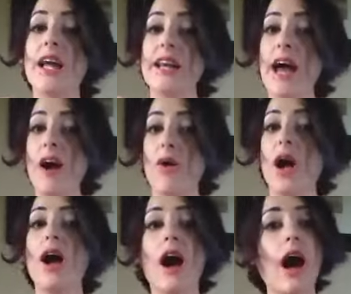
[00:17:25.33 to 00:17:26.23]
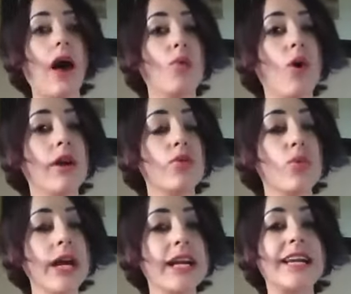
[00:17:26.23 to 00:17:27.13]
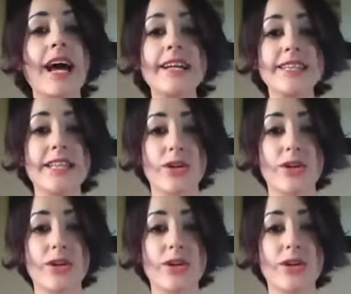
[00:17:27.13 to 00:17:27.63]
Now, I want to read 19